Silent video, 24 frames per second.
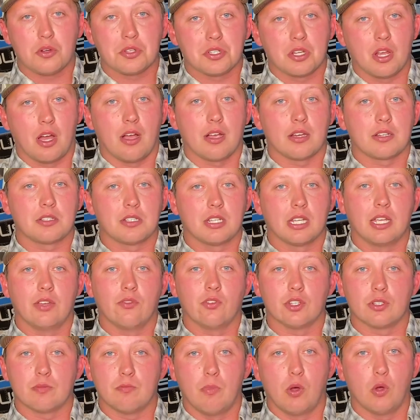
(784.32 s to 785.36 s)
socks to
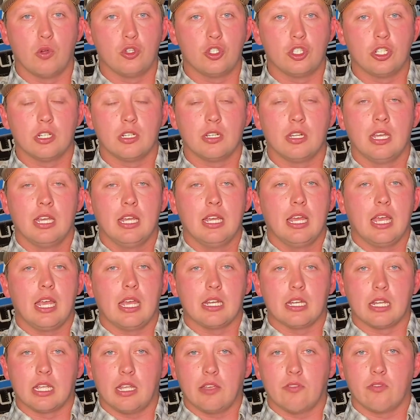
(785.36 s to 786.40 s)
give us motion
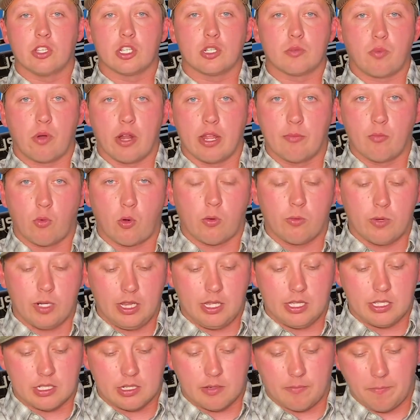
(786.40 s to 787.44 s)
and to give the spread more
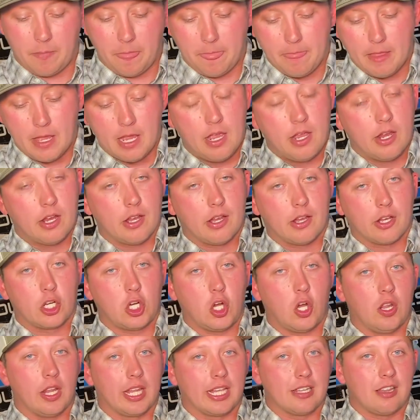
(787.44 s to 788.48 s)
realism.
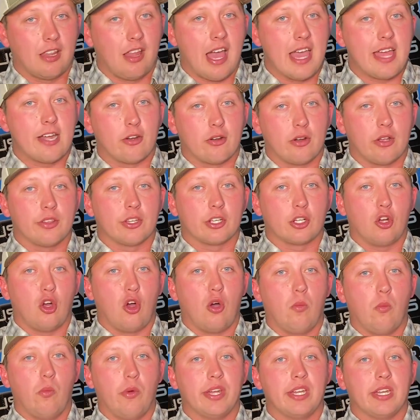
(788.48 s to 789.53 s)
Calling lighter on the
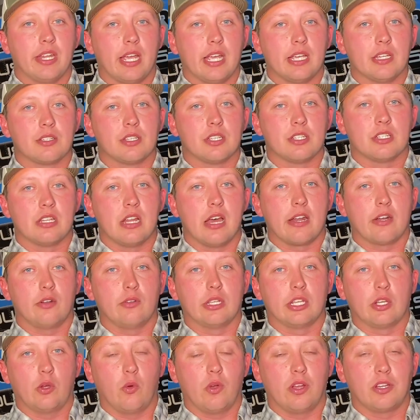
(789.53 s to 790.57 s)
calm wind days is not
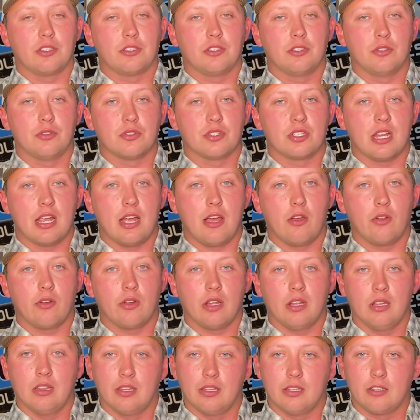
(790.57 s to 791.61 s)
only going to sound
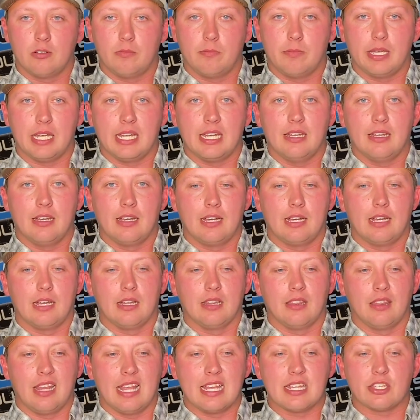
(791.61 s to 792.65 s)
a little bit
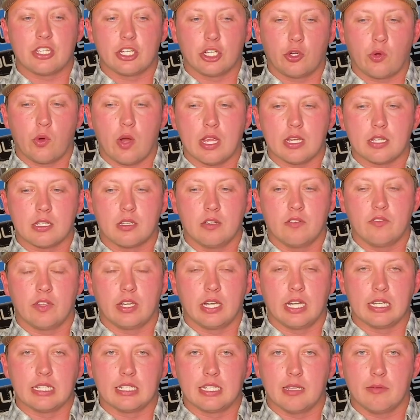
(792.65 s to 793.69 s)
less aggressive and
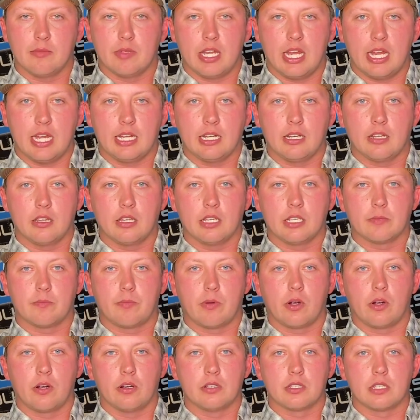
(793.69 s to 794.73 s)
intimidating to these
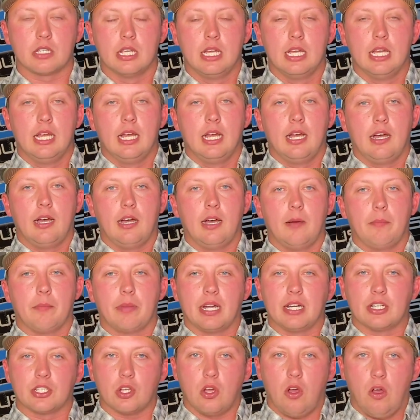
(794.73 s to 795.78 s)
birds, but
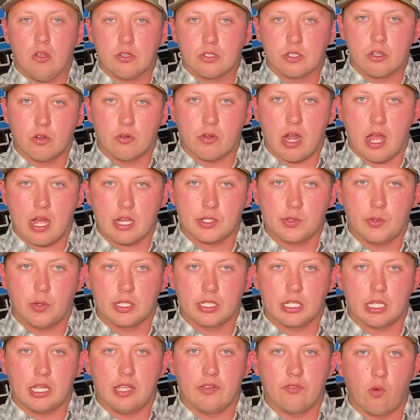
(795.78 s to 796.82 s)
it's also not
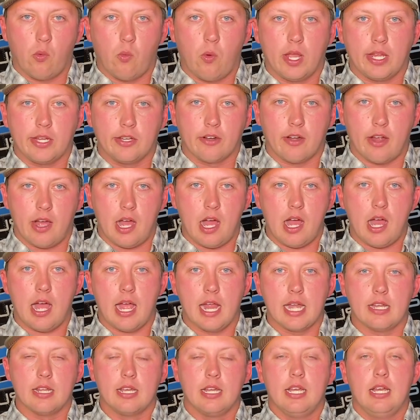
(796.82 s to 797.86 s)
going to give away your
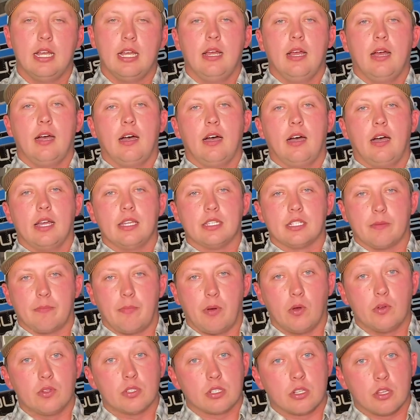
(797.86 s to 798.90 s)
hide, as
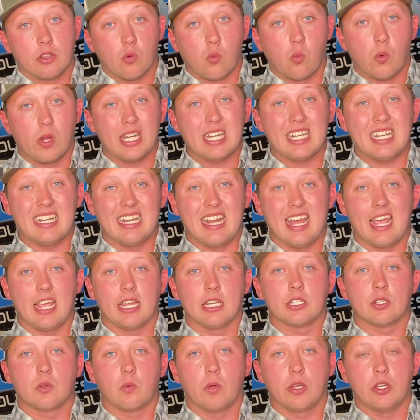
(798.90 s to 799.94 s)
opposed to the windy
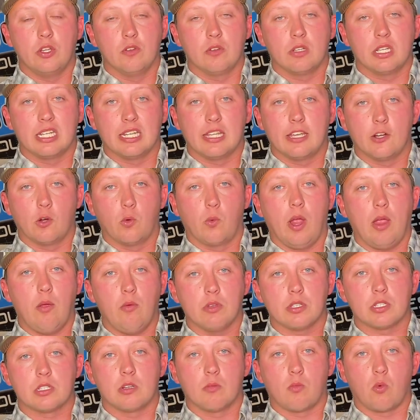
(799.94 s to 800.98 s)
days when you can get away
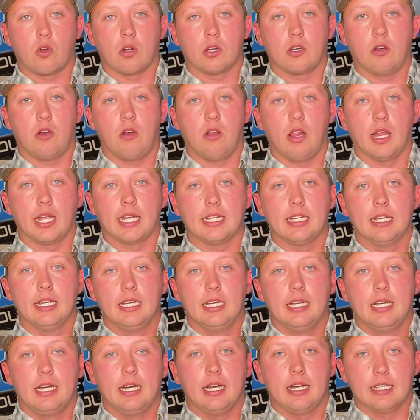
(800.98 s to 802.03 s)
with some more calling
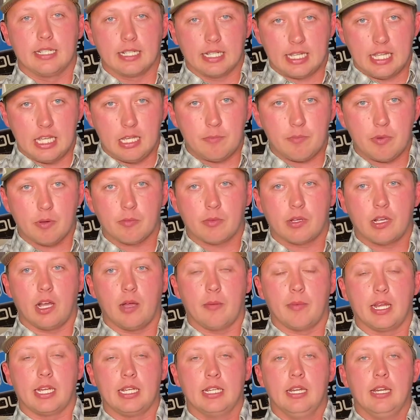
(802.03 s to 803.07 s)
to keep them
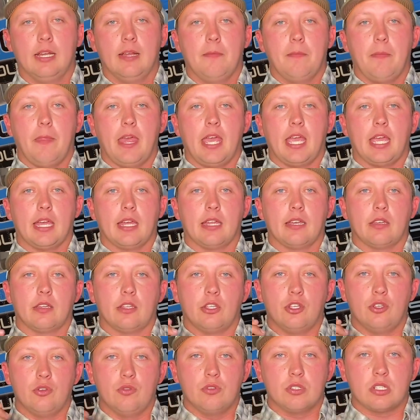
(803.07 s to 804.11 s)
coming and
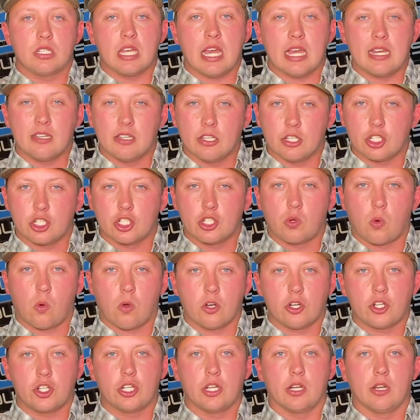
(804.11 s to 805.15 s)
use that
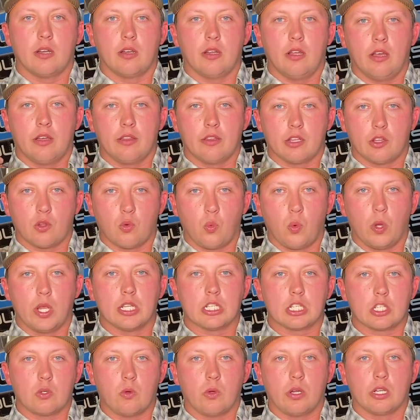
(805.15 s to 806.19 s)
distortion that the
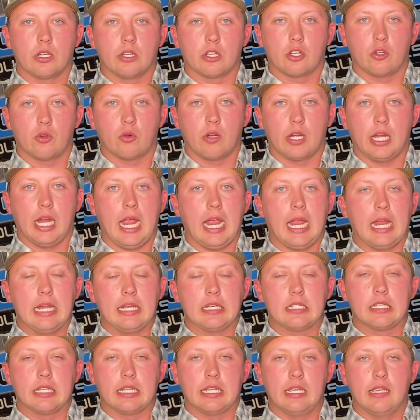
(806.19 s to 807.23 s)
wind's going to
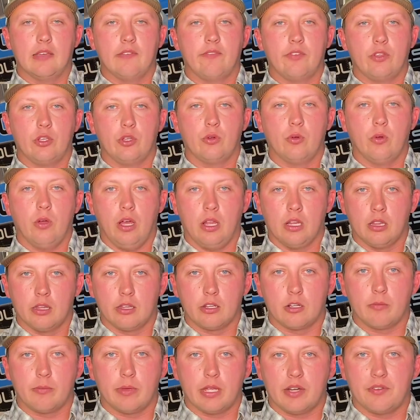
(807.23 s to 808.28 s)
create to give you a
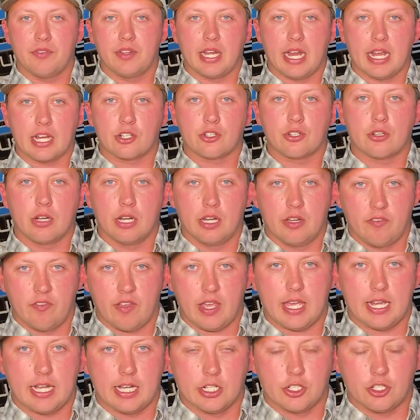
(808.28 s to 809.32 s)
little bit of an extra
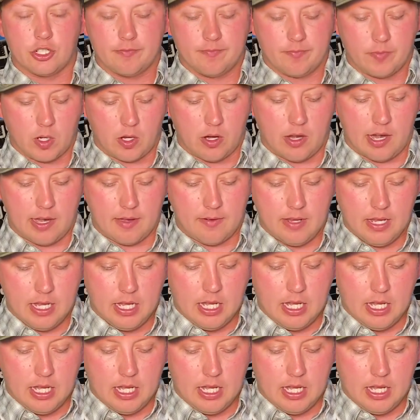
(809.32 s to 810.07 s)
advantage, all right?